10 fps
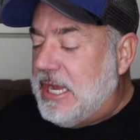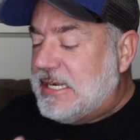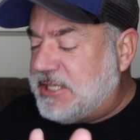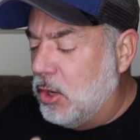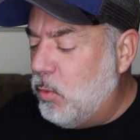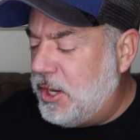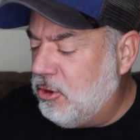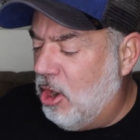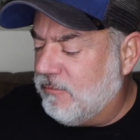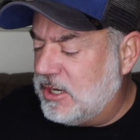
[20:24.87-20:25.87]
So when you
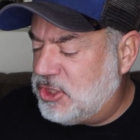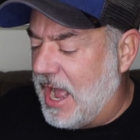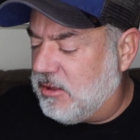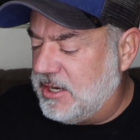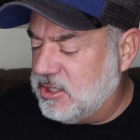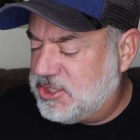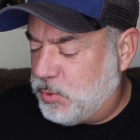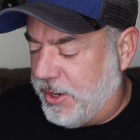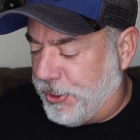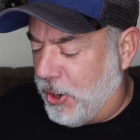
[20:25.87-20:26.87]
go over to Jaclyn Hill's
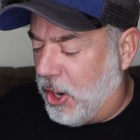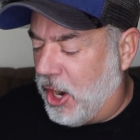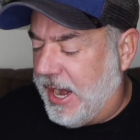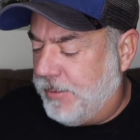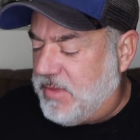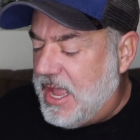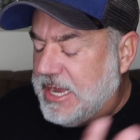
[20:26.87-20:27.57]
Twitter, all right,